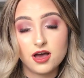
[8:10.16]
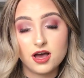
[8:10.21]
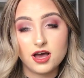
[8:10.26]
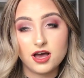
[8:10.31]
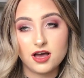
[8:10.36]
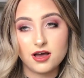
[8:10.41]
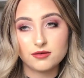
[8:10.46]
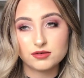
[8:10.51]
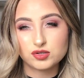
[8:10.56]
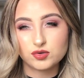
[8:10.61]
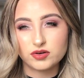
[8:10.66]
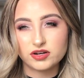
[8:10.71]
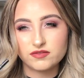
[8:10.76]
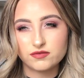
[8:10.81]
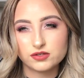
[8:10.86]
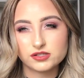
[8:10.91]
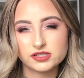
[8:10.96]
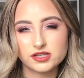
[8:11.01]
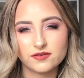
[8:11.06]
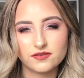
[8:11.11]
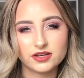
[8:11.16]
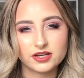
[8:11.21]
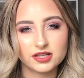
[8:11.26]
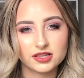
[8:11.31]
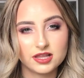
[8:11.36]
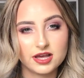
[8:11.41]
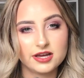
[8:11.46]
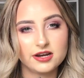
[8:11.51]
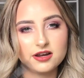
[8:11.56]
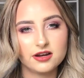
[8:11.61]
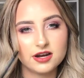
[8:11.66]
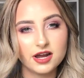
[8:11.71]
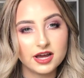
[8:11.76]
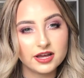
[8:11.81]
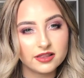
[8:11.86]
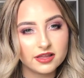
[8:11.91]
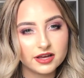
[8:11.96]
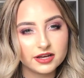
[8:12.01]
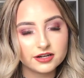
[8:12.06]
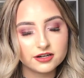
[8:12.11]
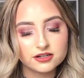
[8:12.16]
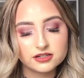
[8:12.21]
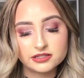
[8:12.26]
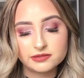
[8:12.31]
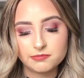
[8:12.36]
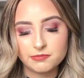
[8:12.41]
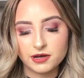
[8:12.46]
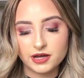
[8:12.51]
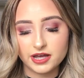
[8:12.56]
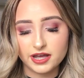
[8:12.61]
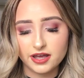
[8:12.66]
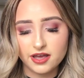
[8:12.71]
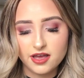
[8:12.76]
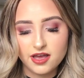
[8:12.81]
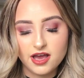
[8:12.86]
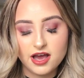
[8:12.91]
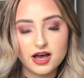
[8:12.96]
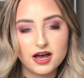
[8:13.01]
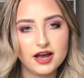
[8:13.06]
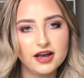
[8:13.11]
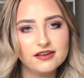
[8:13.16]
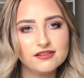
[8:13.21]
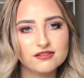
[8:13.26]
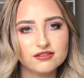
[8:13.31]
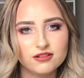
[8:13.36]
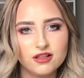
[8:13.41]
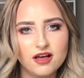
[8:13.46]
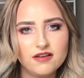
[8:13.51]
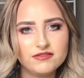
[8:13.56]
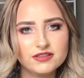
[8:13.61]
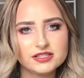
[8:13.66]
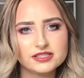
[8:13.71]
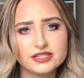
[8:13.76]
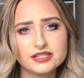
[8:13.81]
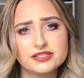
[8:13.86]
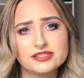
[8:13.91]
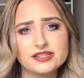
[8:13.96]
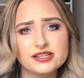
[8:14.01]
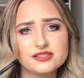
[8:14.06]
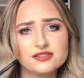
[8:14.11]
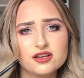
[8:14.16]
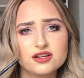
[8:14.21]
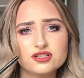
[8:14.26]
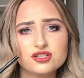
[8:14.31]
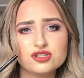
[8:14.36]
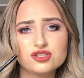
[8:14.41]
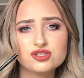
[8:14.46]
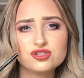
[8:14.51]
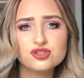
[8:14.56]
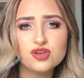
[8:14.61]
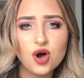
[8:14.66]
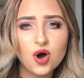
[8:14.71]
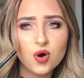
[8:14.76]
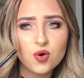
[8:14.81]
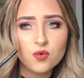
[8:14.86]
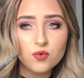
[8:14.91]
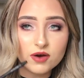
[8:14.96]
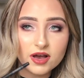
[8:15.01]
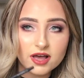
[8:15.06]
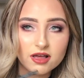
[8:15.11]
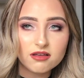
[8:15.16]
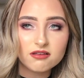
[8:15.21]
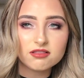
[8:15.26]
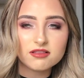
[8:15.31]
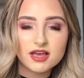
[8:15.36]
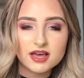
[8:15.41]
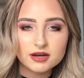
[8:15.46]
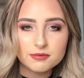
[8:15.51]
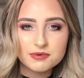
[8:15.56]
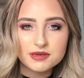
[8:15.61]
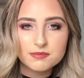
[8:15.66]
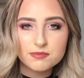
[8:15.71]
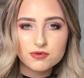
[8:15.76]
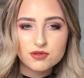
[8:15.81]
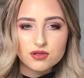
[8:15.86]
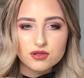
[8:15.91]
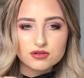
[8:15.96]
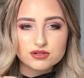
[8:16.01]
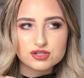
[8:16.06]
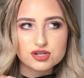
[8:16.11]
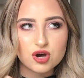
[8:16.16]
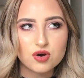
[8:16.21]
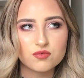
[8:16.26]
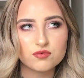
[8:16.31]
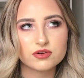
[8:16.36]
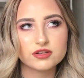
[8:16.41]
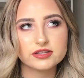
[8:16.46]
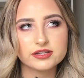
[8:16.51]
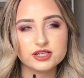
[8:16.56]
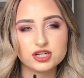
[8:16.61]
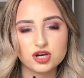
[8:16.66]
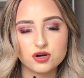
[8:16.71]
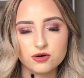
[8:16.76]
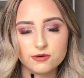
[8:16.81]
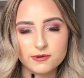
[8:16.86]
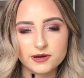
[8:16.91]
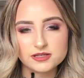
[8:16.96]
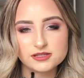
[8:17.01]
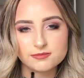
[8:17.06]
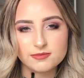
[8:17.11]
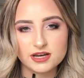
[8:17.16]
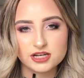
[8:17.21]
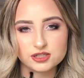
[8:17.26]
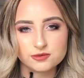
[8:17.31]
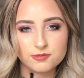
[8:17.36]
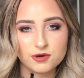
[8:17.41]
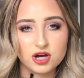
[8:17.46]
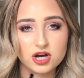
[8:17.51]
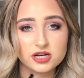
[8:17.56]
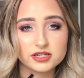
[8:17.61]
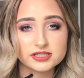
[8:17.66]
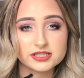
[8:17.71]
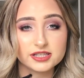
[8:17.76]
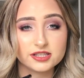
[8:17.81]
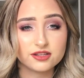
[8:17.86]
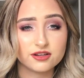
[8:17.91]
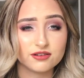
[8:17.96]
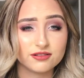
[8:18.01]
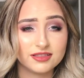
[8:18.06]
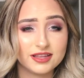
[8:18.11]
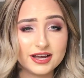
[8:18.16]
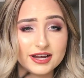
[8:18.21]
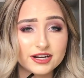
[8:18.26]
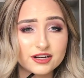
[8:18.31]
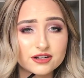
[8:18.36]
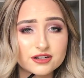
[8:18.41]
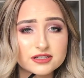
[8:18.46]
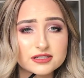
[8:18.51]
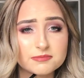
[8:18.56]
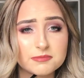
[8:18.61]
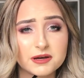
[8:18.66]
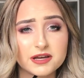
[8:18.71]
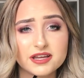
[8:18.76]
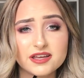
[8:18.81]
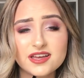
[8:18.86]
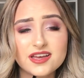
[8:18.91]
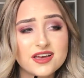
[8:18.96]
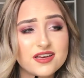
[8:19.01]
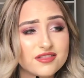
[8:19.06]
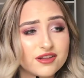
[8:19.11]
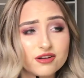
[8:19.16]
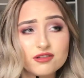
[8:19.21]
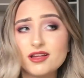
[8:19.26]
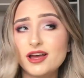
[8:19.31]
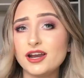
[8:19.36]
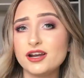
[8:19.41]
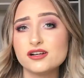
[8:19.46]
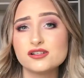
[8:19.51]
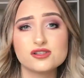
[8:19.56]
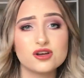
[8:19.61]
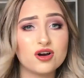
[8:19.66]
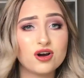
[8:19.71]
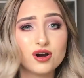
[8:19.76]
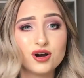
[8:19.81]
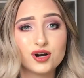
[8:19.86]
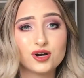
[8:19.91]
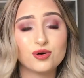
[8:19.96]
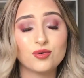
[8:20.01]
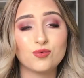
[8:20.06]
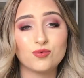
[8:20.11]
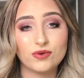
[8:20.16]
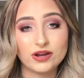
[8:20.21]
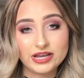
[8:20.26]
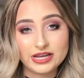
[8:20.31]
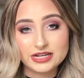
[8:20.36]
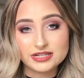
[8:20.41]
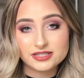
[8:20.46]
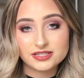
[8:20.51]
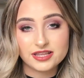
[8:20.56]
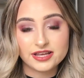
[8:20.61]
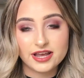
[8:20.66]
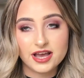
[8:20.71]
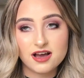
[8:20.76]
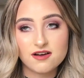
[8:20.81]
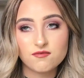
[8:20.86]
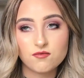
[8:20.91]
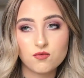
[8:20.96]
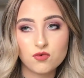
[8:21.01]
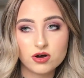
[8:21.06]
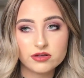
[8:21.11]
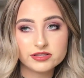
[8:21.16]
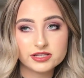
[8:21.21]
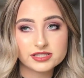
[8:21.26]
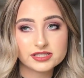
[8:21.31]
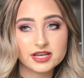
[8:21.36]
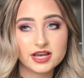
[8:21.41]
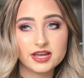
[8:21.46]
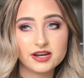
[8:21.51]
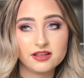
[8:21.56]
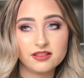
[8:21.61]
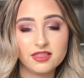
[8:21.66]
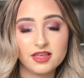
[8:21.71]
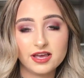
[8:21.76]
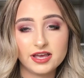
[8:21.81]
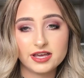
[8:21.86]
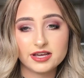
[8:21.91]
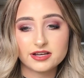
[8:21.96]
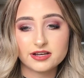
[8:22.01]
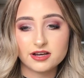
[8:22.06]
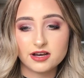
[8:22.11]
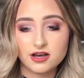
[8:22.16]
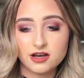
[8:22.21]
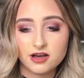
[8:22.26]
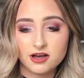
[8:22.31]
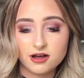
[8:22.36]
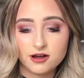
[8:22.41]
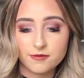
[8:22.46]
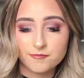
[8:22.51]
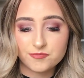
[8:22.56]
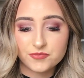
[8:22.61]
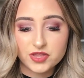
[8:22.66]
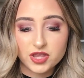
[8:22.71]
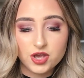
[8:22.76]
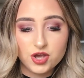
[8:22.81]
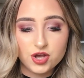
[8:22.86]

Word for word: 24-7 glide on eyeliners but I love this it stays on so well a lot of people don't really know about Smashbox and their liners but their liners are great they have one that's kind of like um,